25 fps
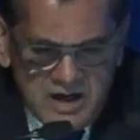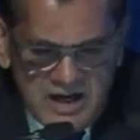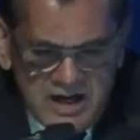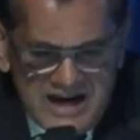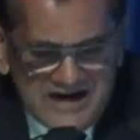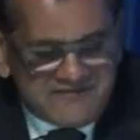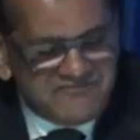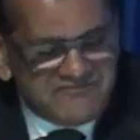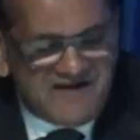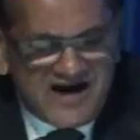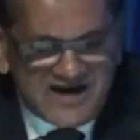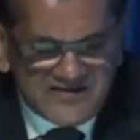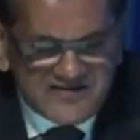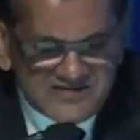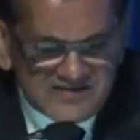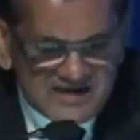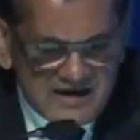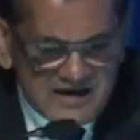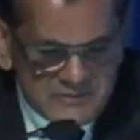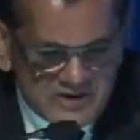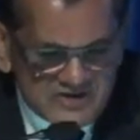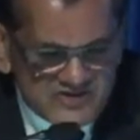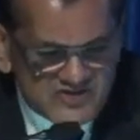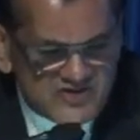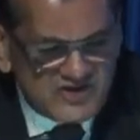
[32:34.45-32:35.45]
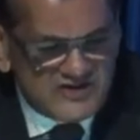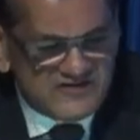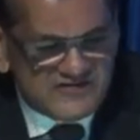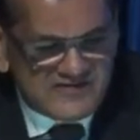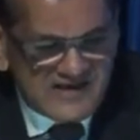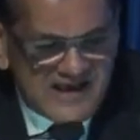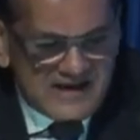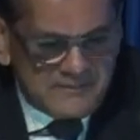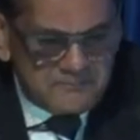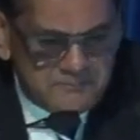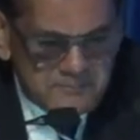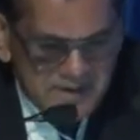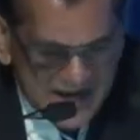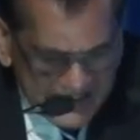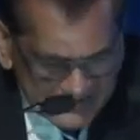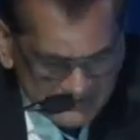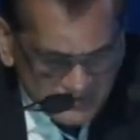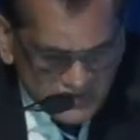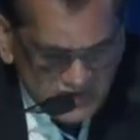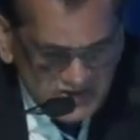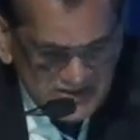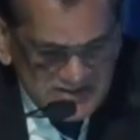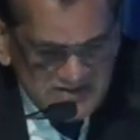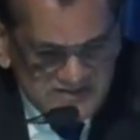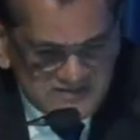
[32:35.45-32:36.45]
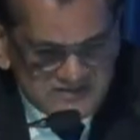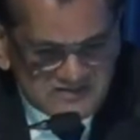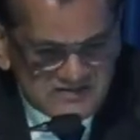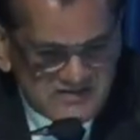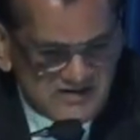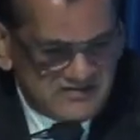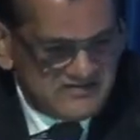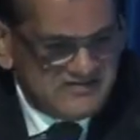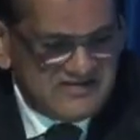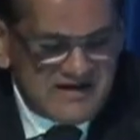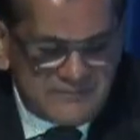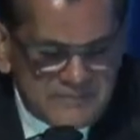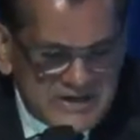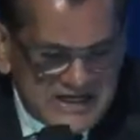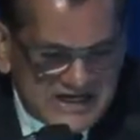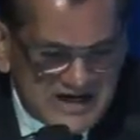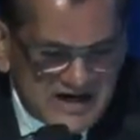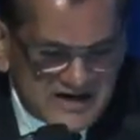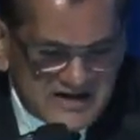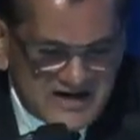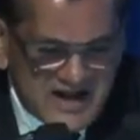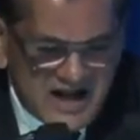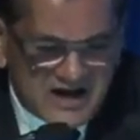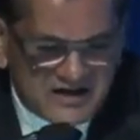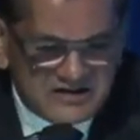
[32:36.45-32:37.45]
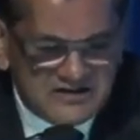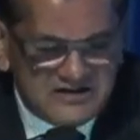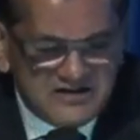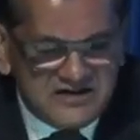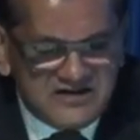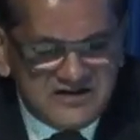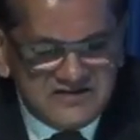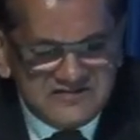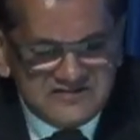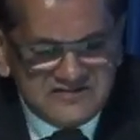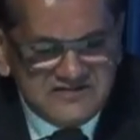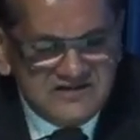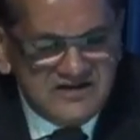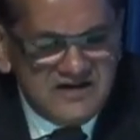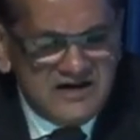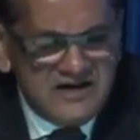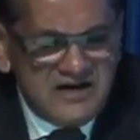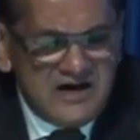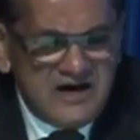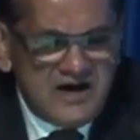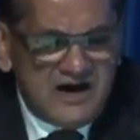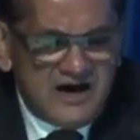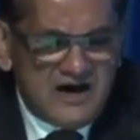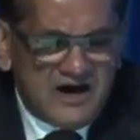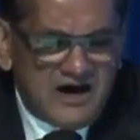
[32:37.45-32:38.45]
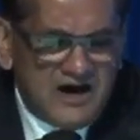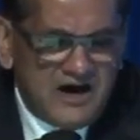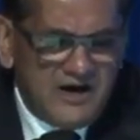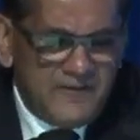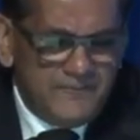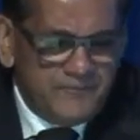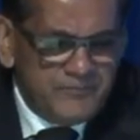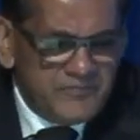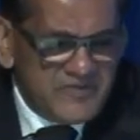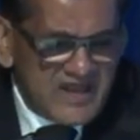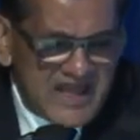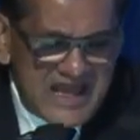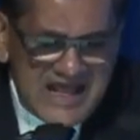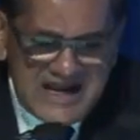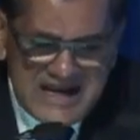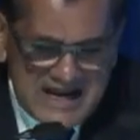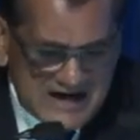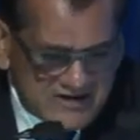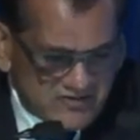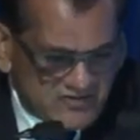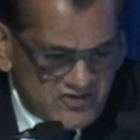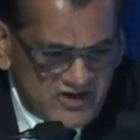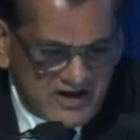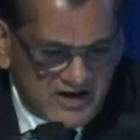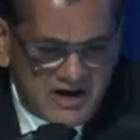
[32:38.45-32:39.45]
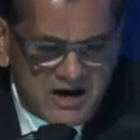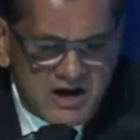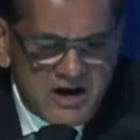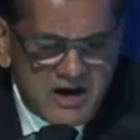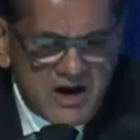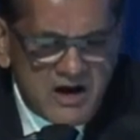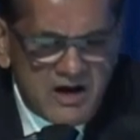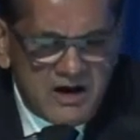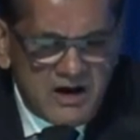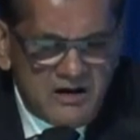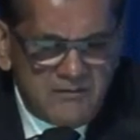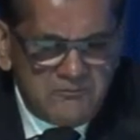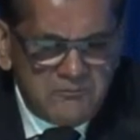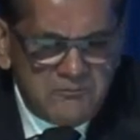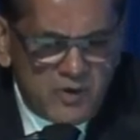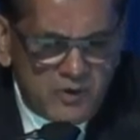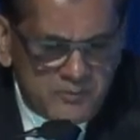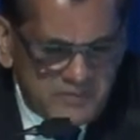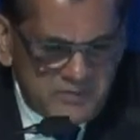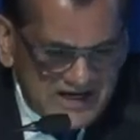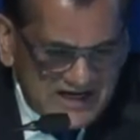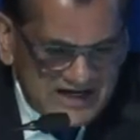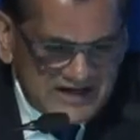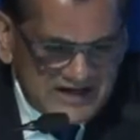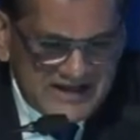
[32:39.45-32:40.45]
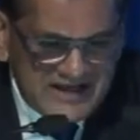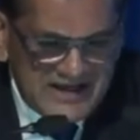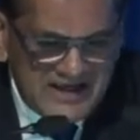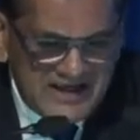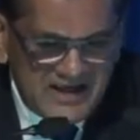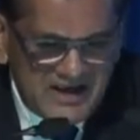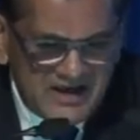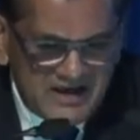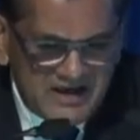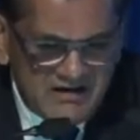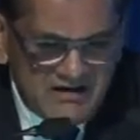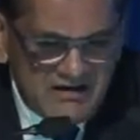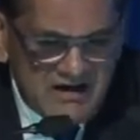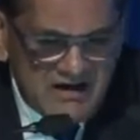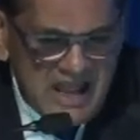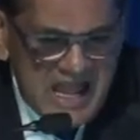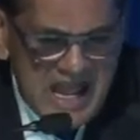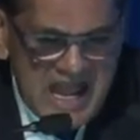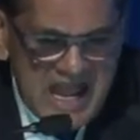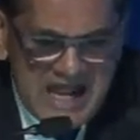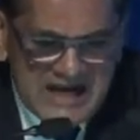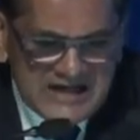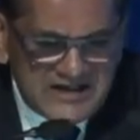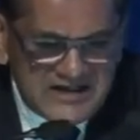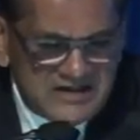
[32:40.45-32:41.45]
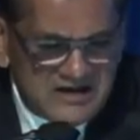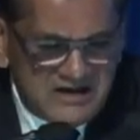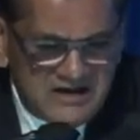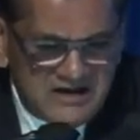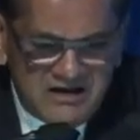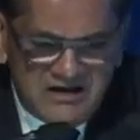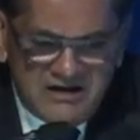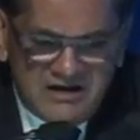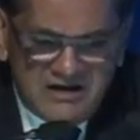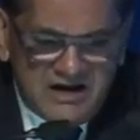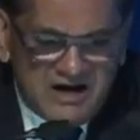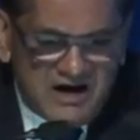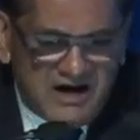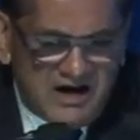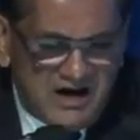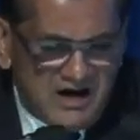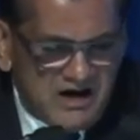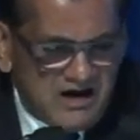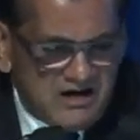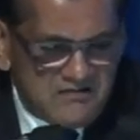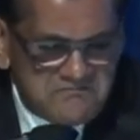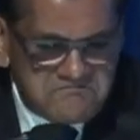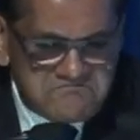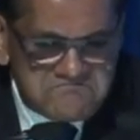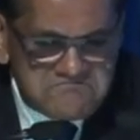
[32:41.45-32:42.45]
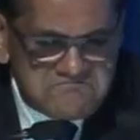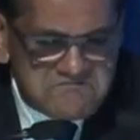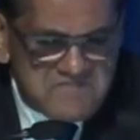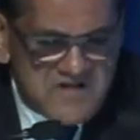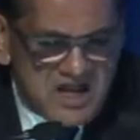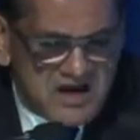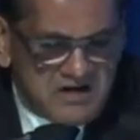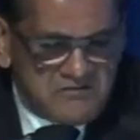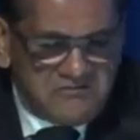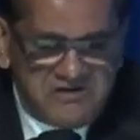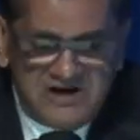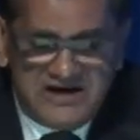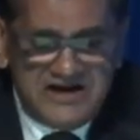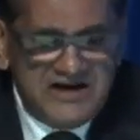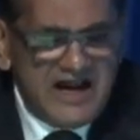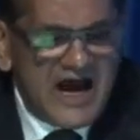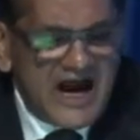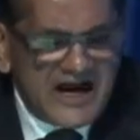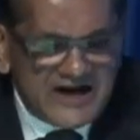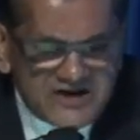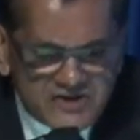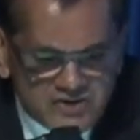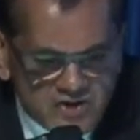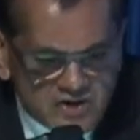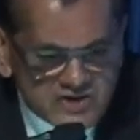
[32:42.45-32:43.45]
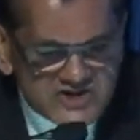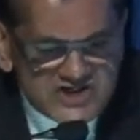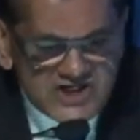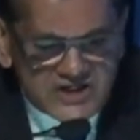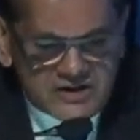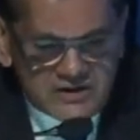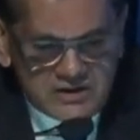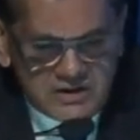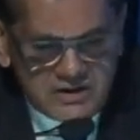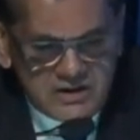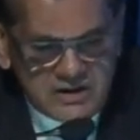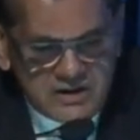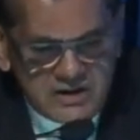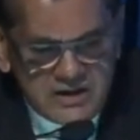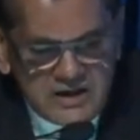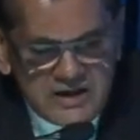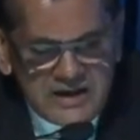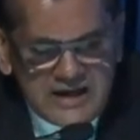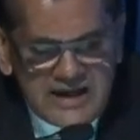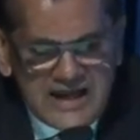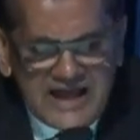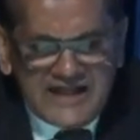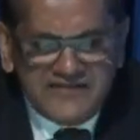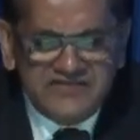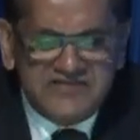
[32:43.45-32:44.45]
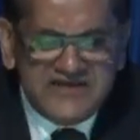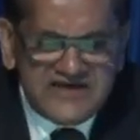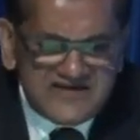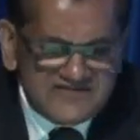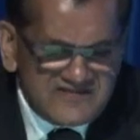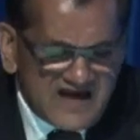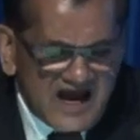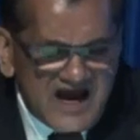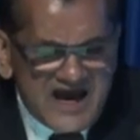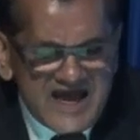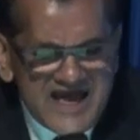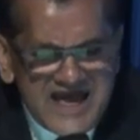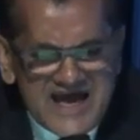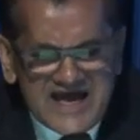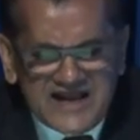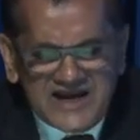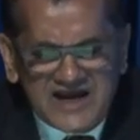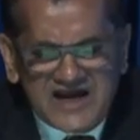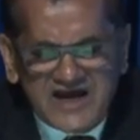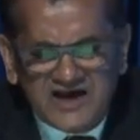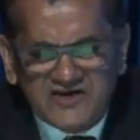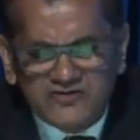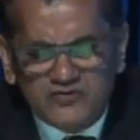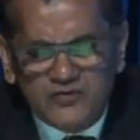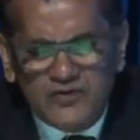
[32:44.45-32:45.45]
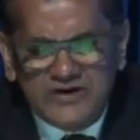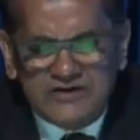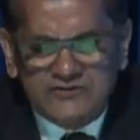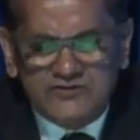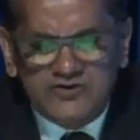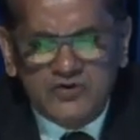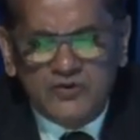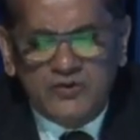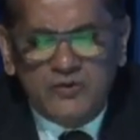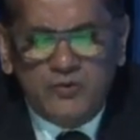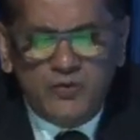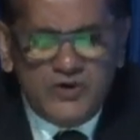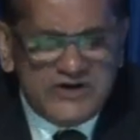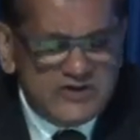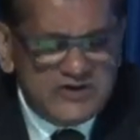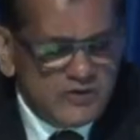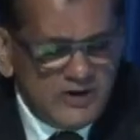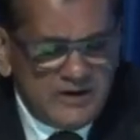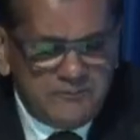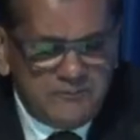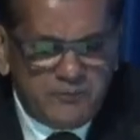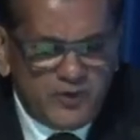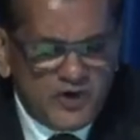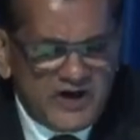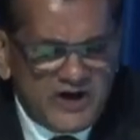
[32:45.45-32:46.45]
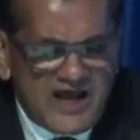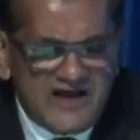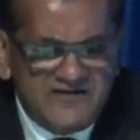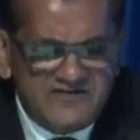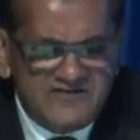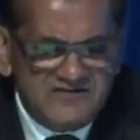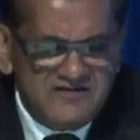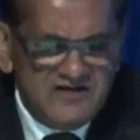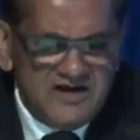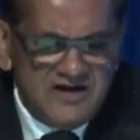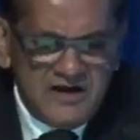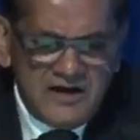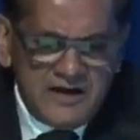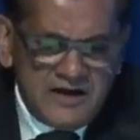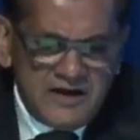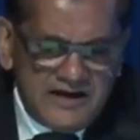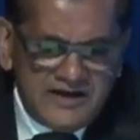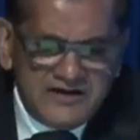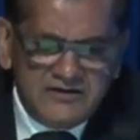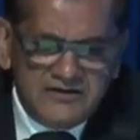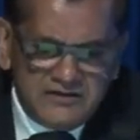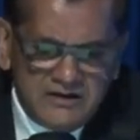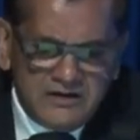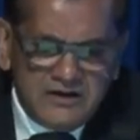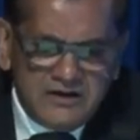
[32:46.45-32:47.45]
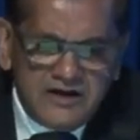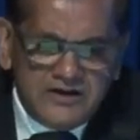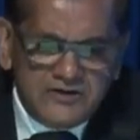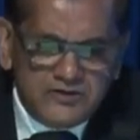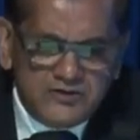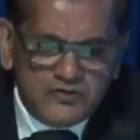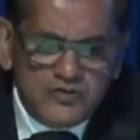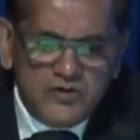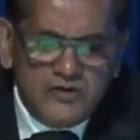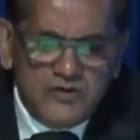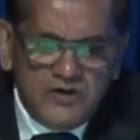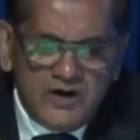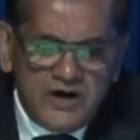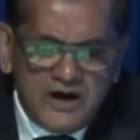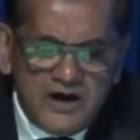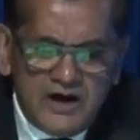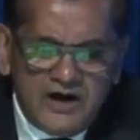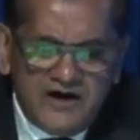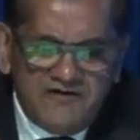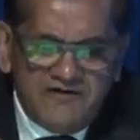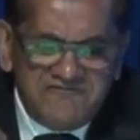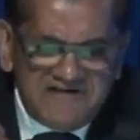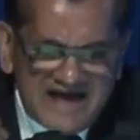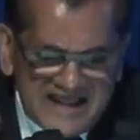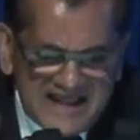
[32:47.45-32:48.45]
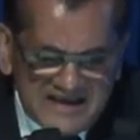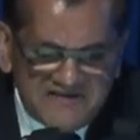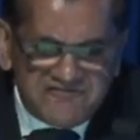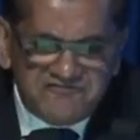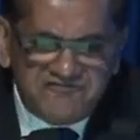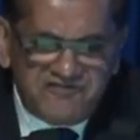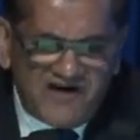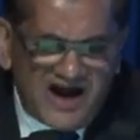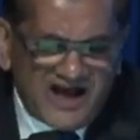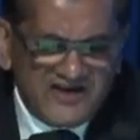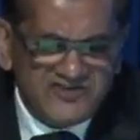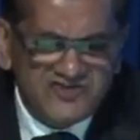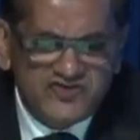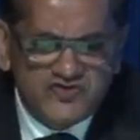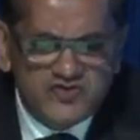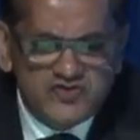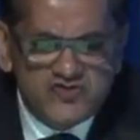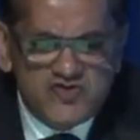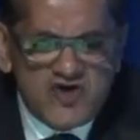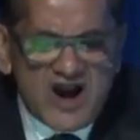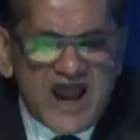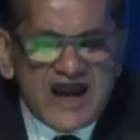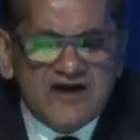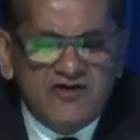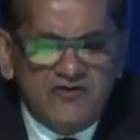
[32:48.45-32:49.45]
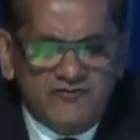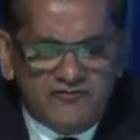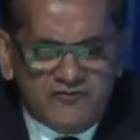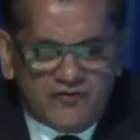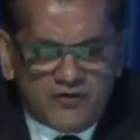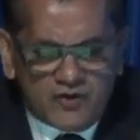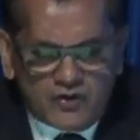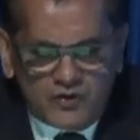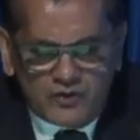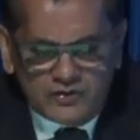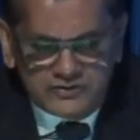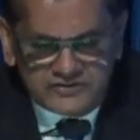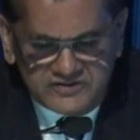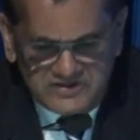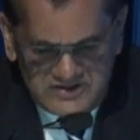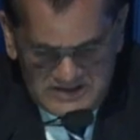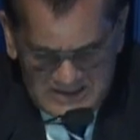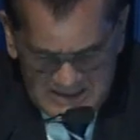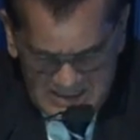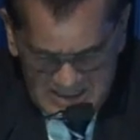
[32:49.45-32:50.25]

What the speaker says: advanced chemistry cell batteries, semiconductors, electric mobility, and green hydrogen. And these are areas which will put us into a very fast track of growth,